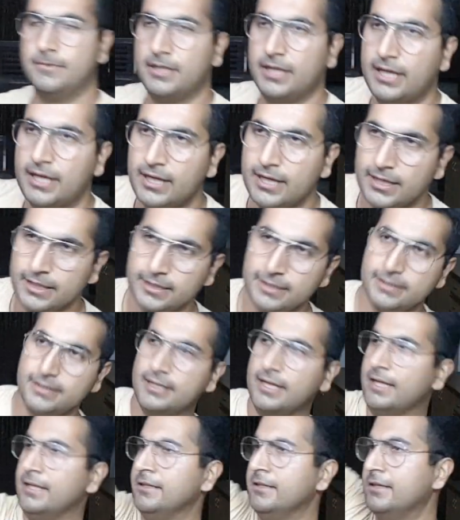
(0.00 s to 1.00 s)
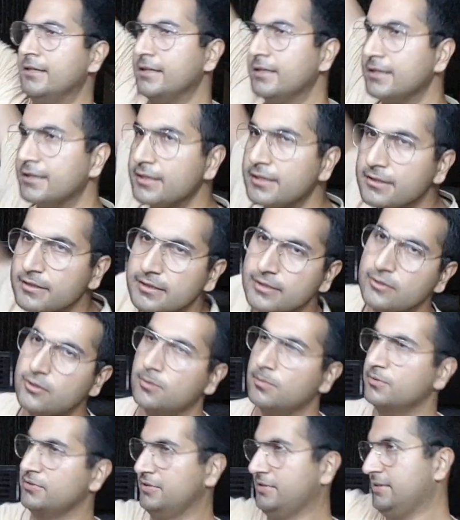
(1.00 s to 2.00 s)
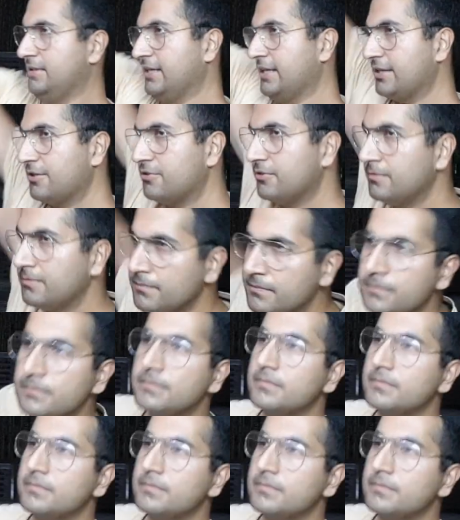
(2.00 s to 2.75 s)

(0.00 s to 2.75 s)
and then in the opposite direction,